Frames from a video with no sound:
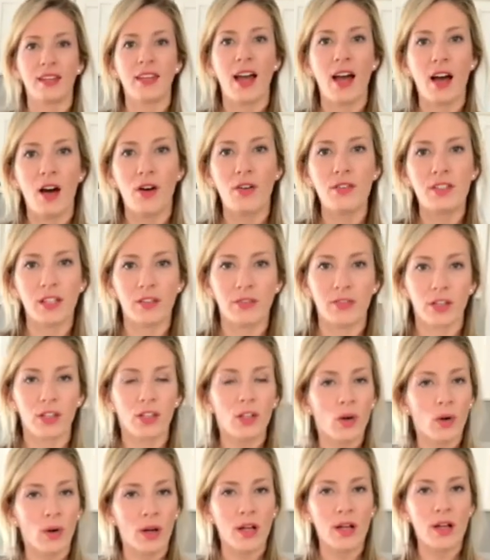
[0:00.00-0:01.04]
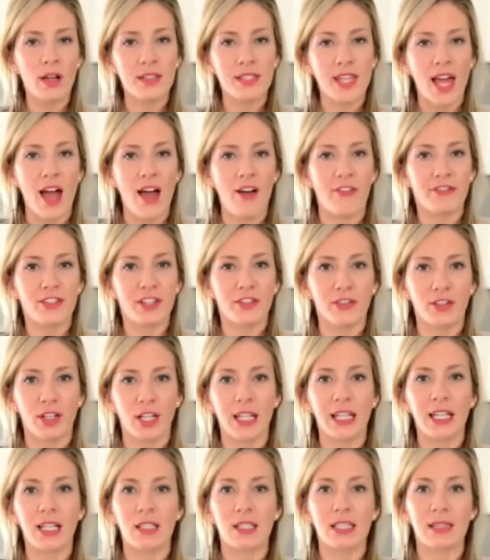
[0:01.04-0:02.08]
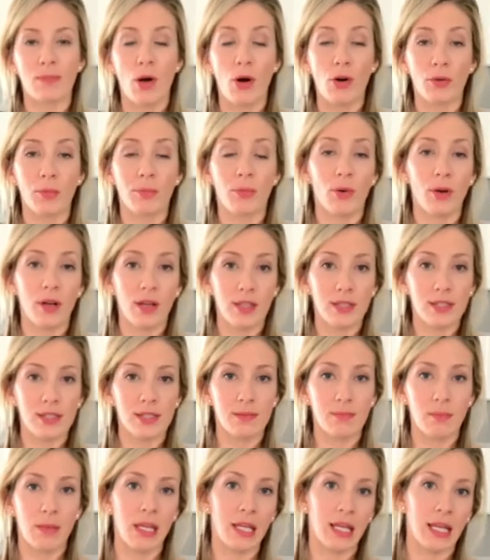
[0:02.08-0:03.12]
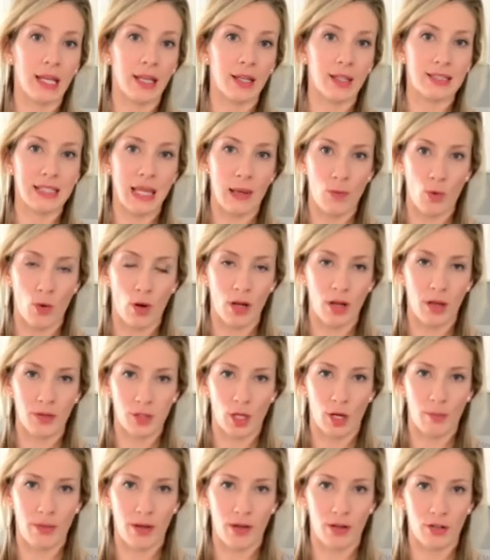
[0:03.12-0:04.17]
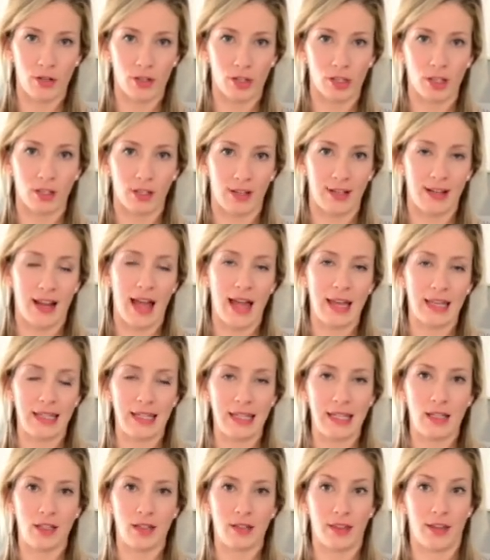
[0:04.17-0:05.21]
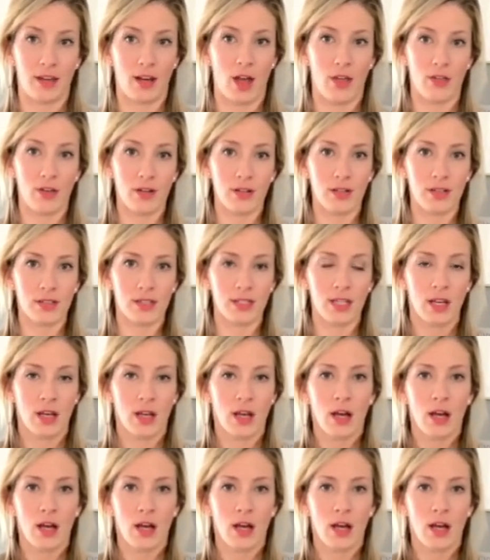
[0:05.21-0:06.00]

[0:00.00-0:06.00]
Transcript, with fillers: Now, different oils have different smoke points, meaning some oils are better to cook on high heat than others.